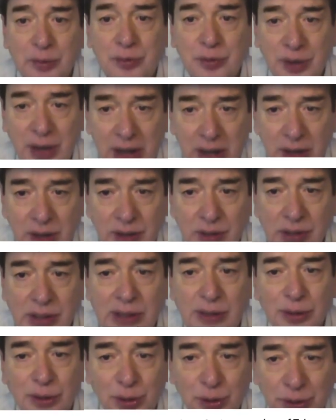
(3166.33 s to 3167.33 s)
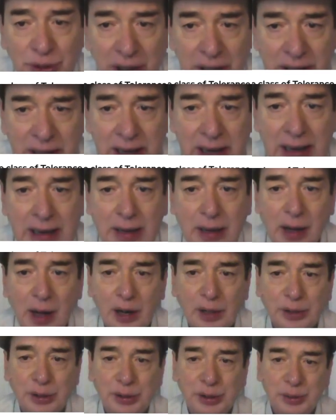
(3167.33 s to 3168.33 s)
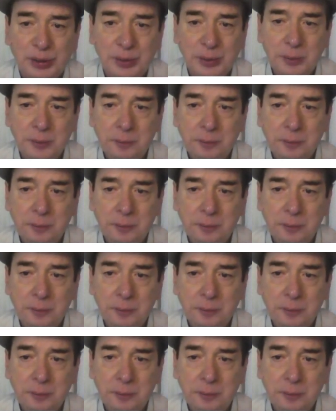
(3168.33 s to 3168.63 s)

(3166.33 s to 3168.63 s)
friends, and society at large.